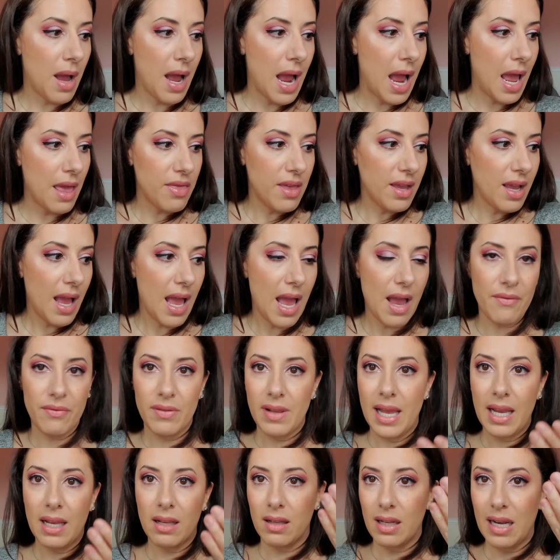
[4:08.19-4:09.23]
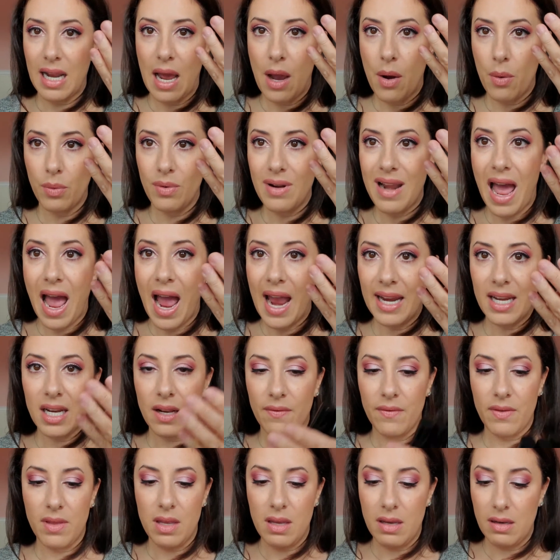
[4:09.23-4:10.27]
I think I have like now 9
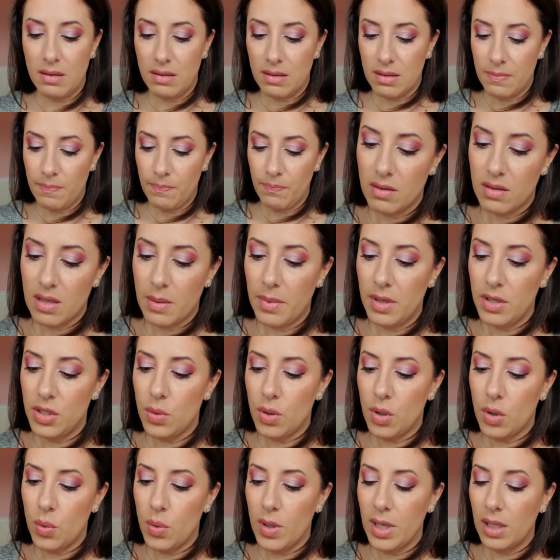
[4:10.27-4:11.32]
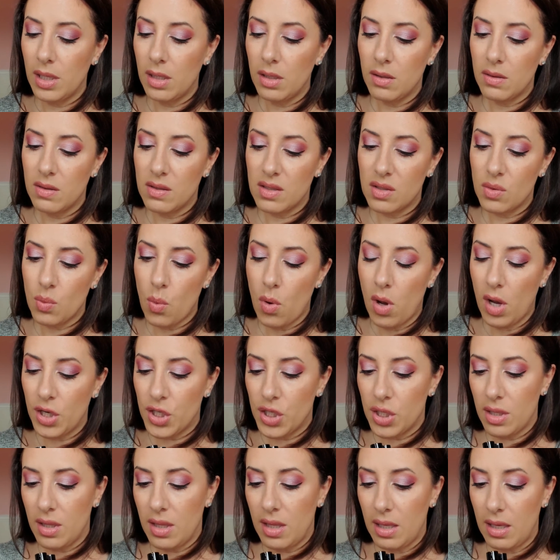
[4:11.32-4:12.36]
of these. I'm gonna do a quick little
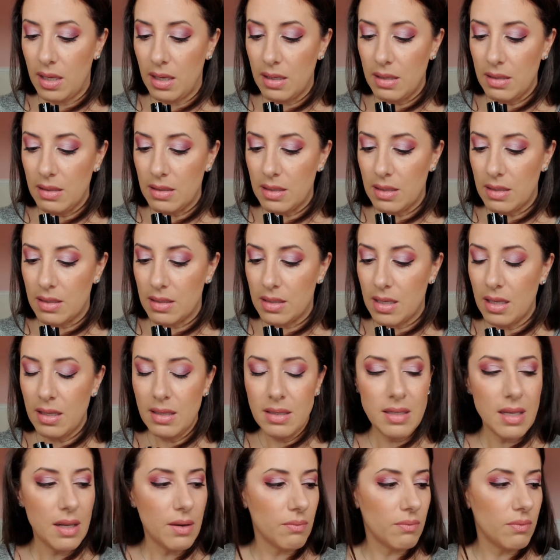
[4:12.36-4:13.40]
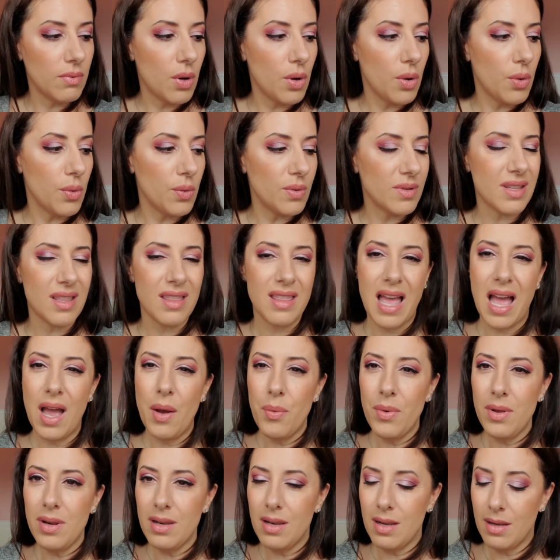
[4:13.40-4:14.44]
swatch of these. Sunset Rose,
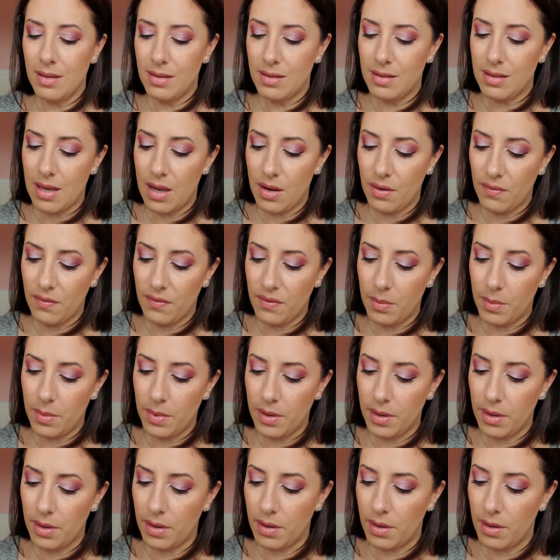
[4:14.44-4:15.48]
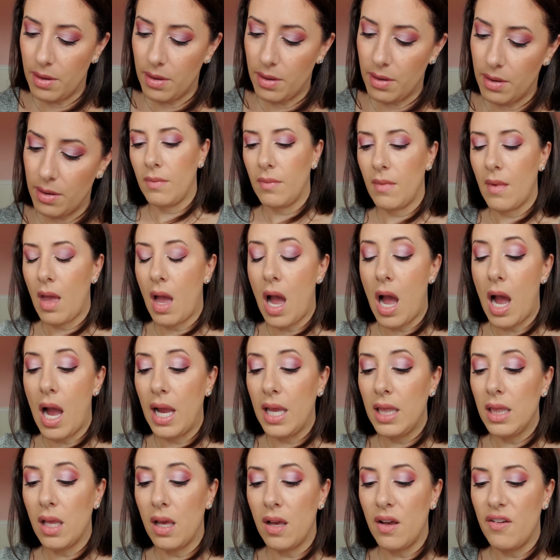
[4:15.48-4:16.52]
that one does sound familiar.
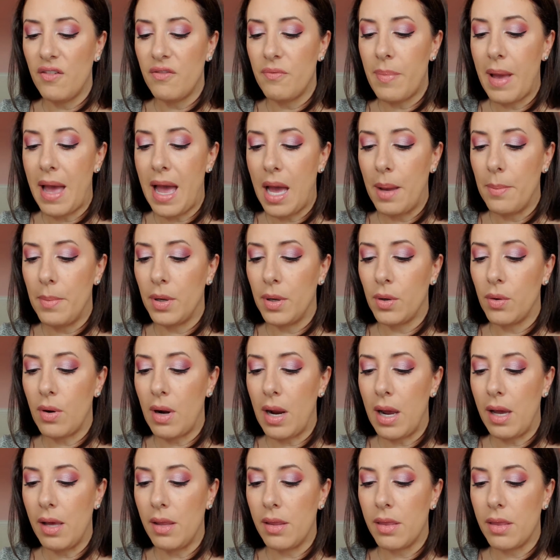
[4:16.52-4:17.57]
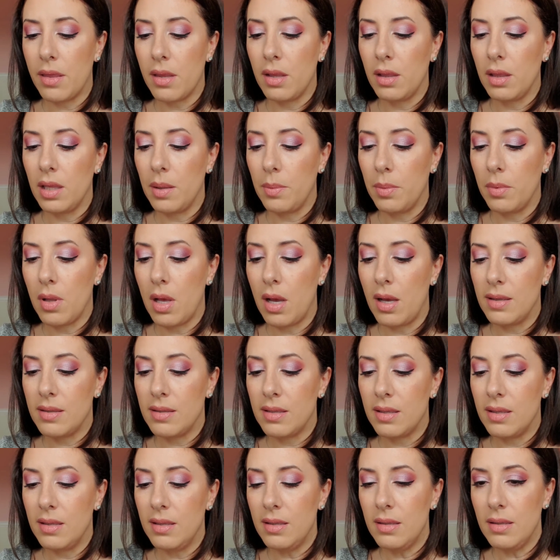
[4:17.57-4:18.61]
I love Pat McGrath lip
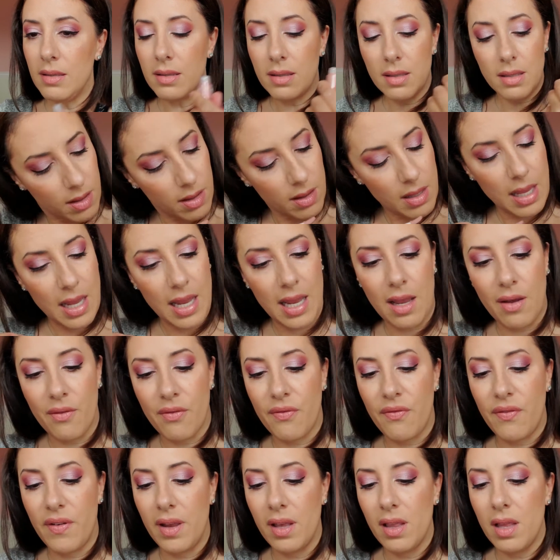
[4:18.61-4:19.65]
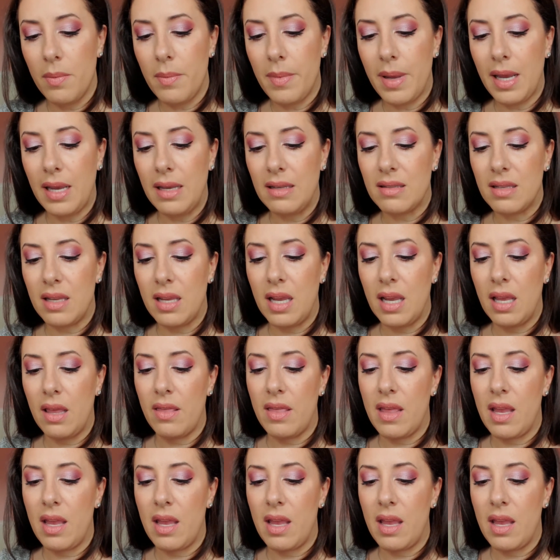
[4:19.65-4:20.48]
glosses. They feel amazing.